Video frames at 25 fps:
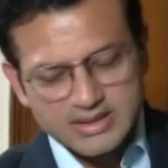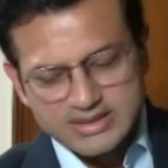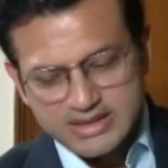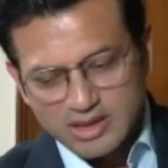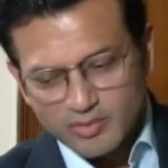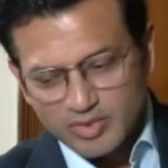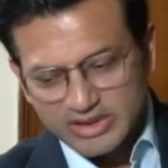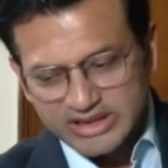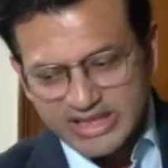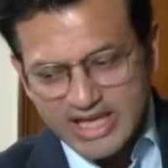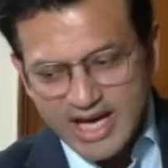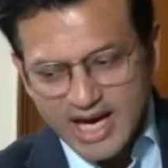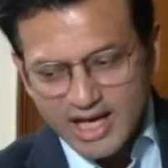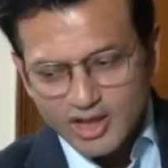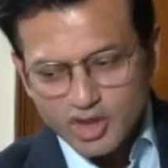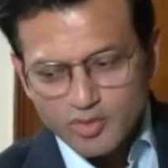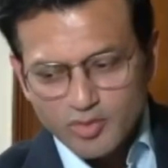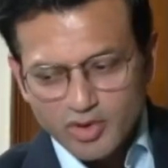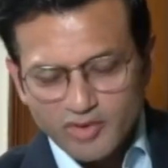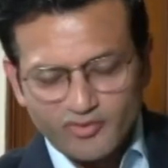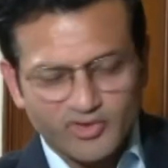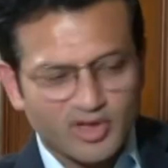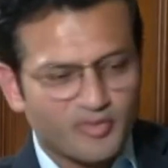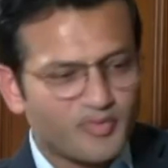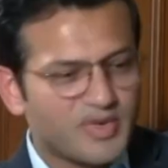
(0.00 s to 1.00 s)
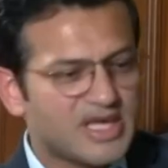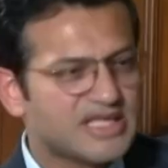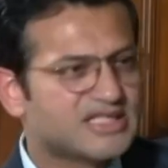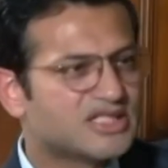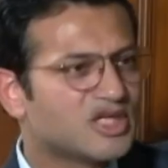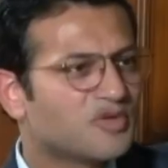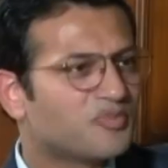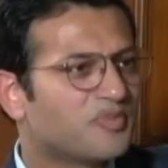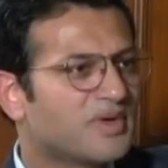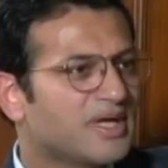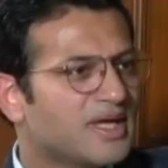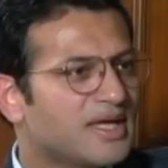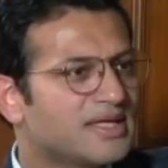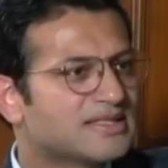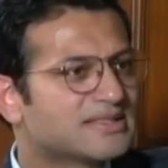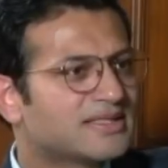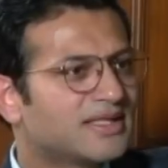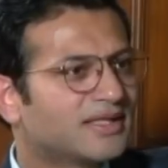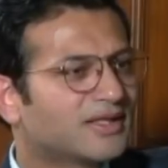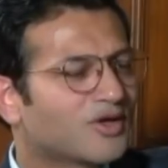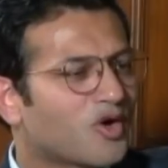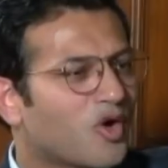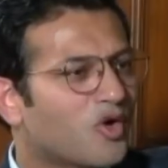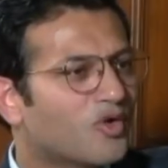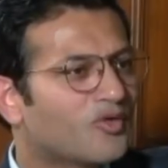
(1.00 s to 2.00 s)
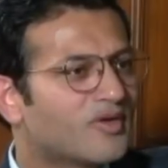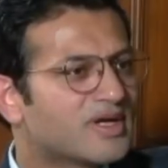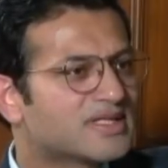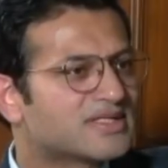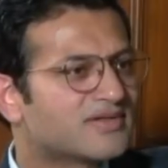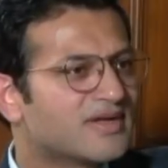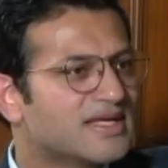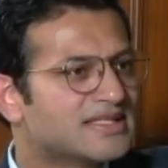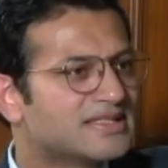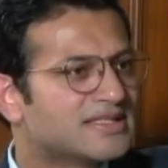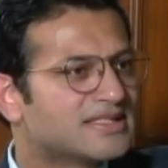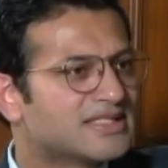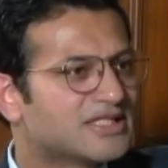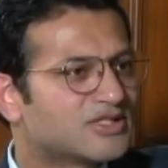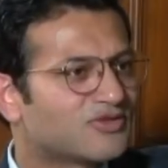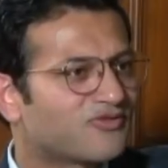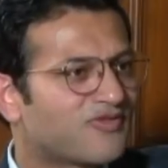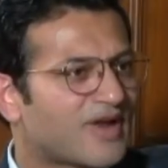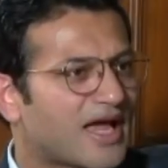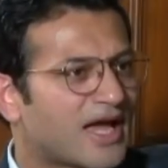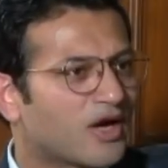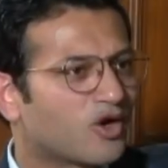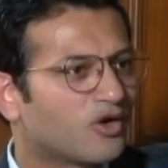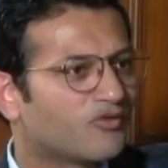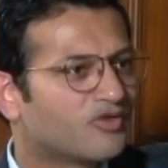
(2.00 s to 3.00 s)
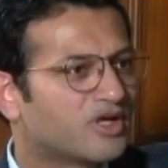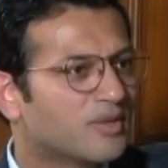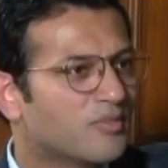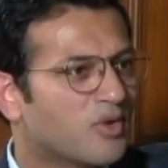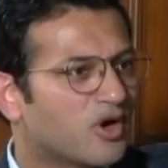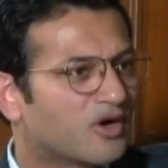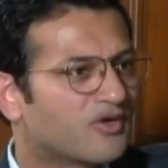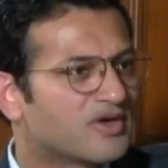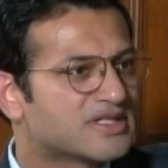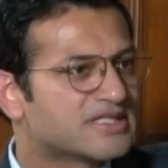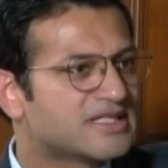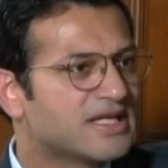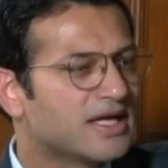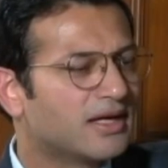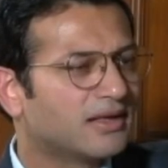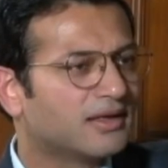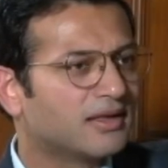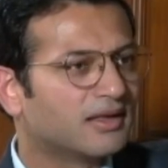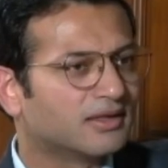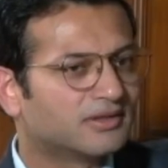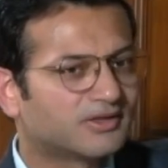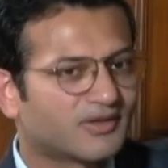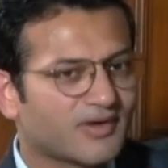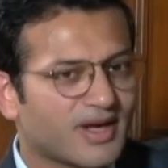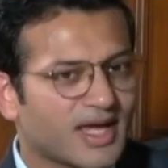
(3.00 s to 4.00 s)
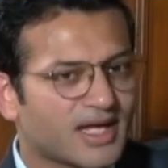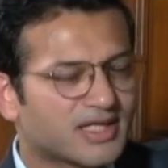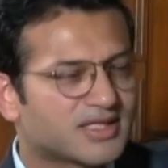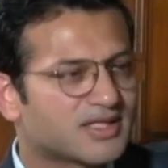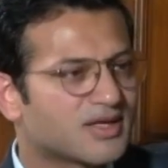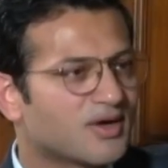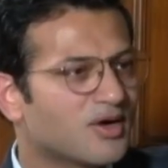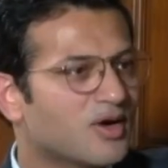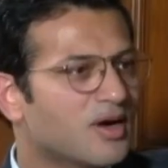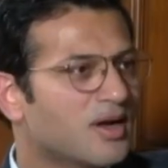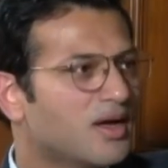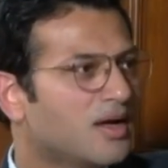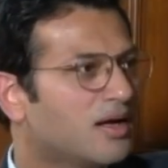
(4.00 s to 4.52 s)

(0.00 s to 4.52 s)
So, but the argument of the BJP is that Congress raises this flag of democracy under threat.